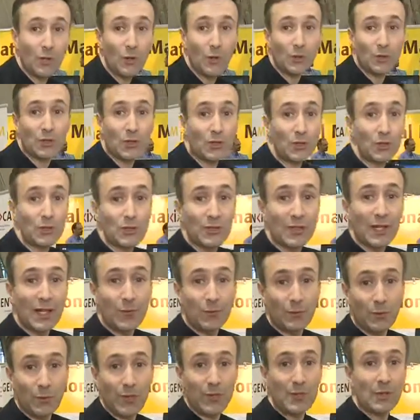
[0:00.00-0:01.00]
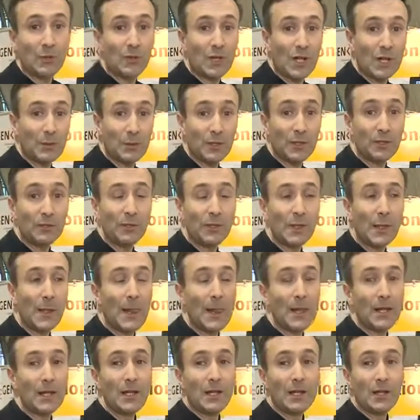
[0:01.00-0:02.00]
hooked onto that frame grabber
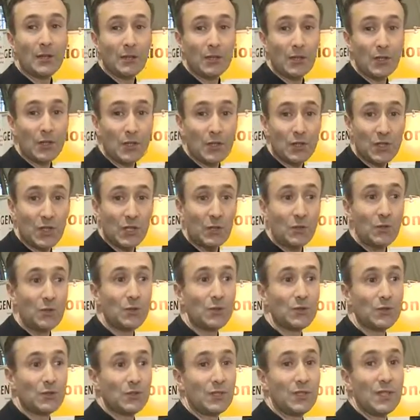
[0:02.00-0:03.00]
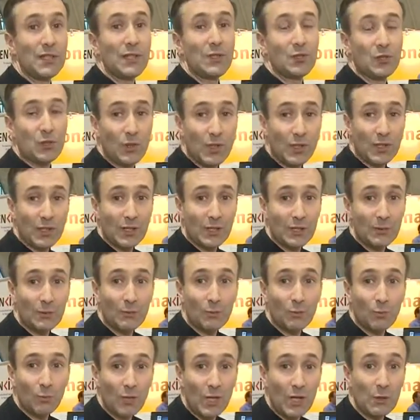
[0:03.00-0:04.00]
that shows the trigger
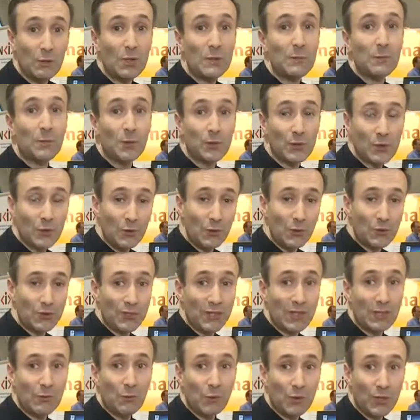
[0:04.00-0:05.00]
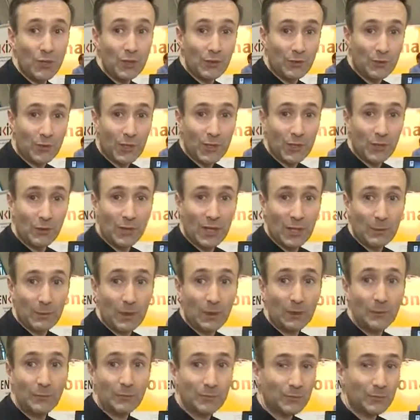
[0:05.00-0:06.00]
where we produce it within the frame grabber.